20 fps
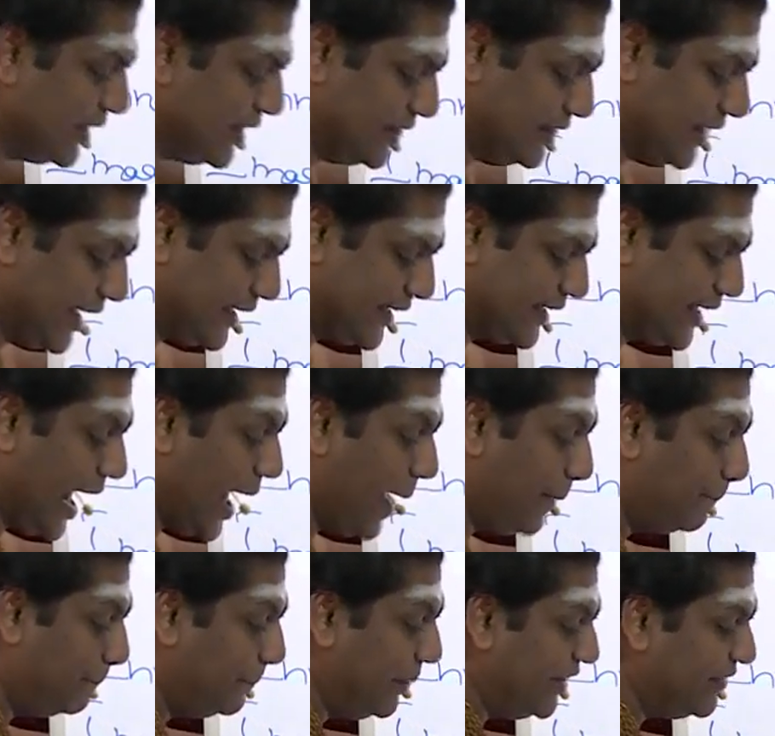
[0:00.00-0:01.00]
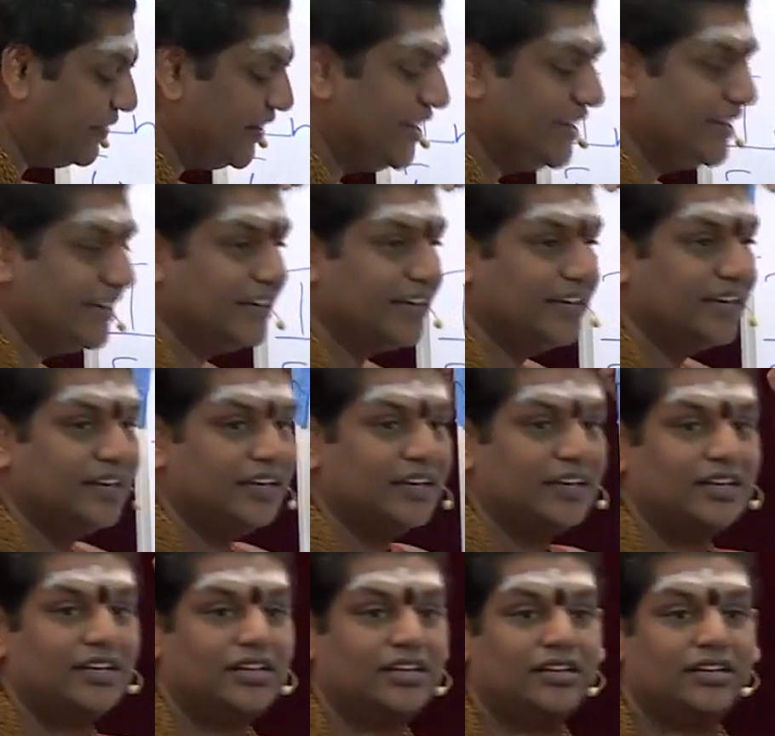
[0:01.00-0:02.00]
the gap between
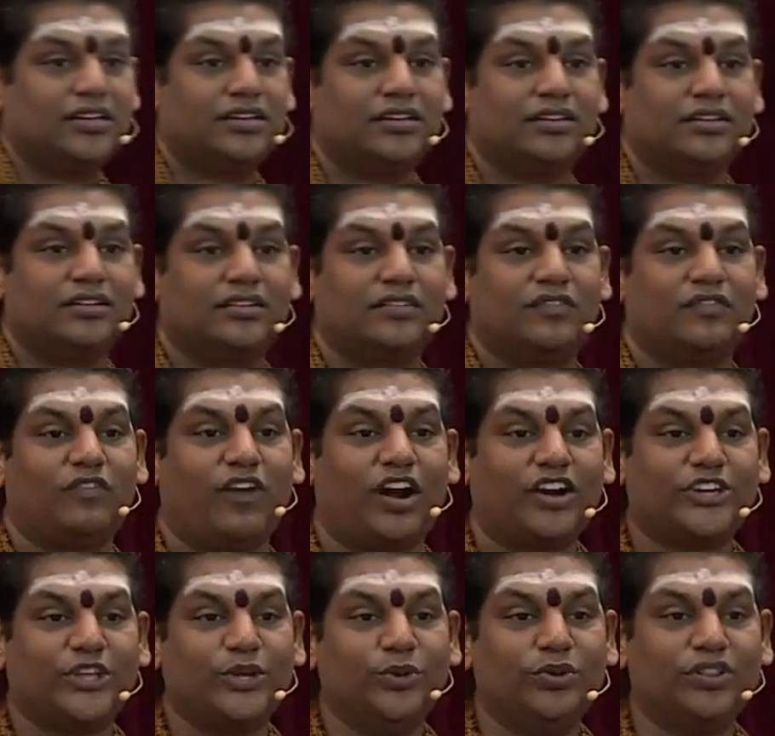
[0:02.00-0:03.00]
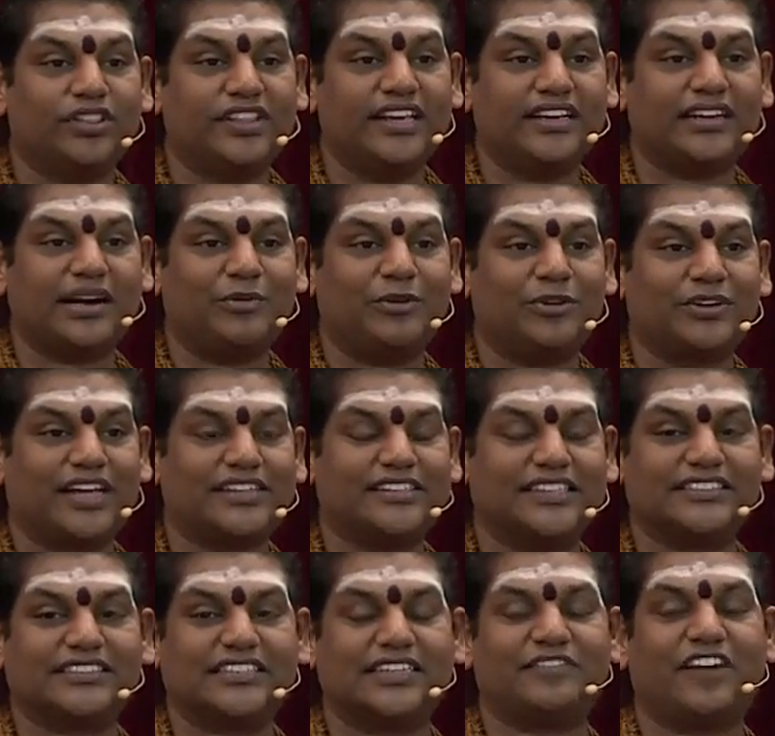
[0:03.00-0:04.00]
what you think about
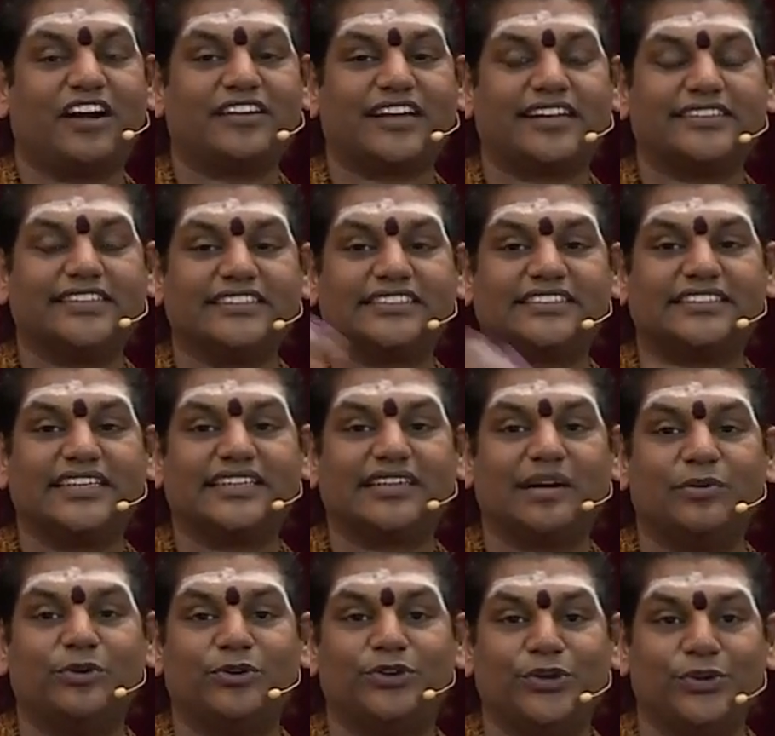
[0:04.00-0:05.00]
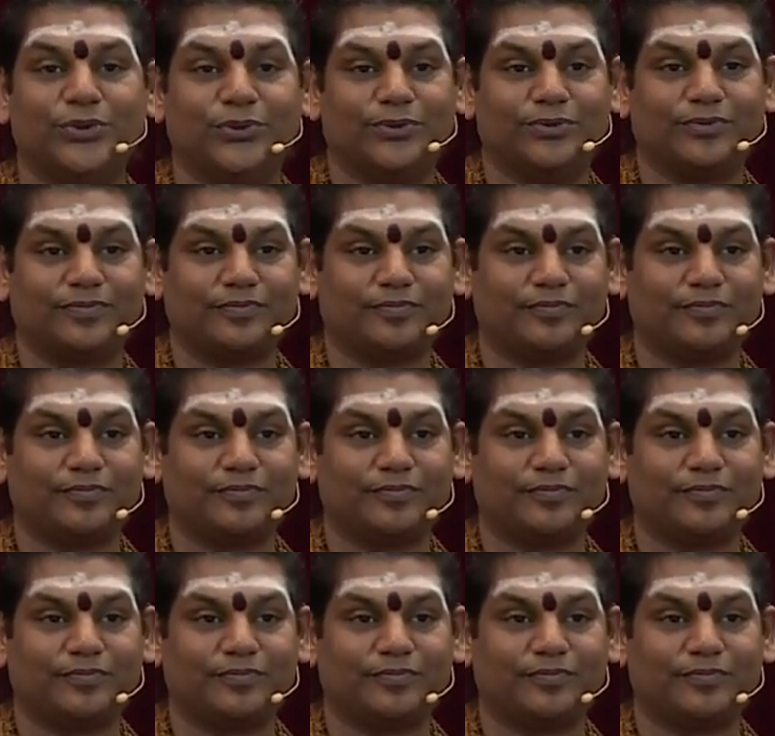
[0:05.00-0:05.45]
others and what others think about you,